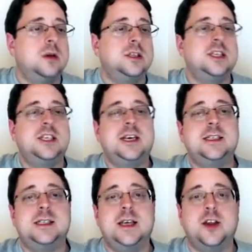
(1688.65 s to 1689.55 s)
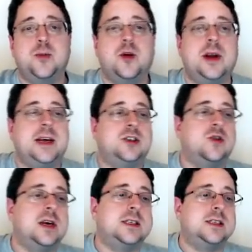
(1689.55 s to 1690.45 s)
So as you can see, they're pretty
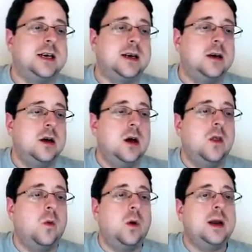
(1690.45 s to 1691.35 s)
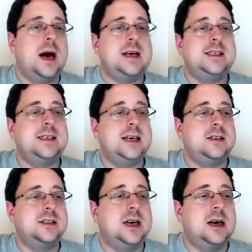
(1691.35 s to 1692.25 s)
interesting. The one I
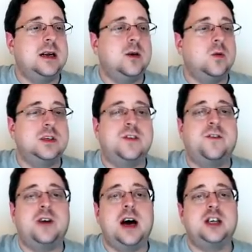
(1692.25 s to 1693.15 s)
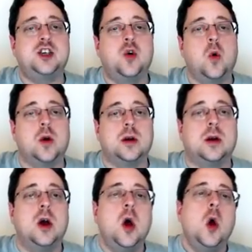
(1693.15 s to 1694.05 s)
settled on was Flash
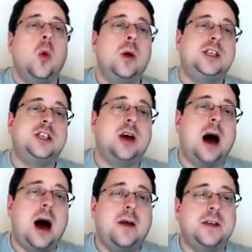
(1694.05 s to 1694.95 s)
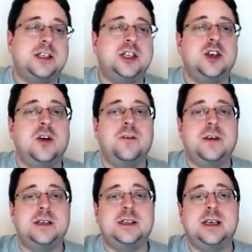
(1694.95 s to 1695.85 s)
Gordon, which on the
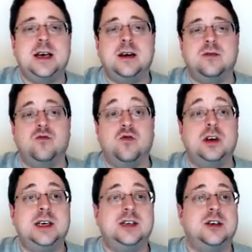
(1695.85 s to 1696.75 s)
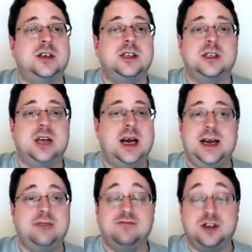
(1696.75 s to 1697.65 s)
surface, it really looks
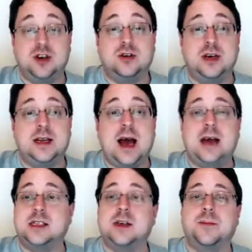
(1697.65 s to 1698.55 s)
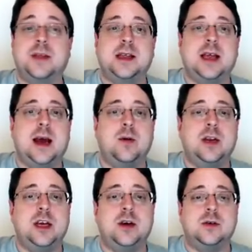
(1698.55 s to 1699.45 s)
like certainly not something that I
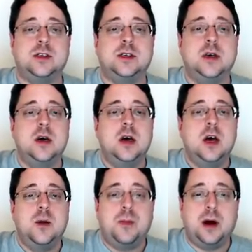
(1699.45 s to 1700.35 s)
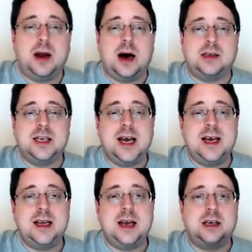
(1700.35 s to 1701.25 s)
would use. But I'll
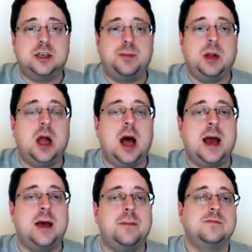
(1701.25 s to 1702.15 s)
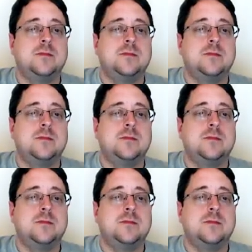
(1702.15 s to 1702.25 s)
take it and I'll apply it,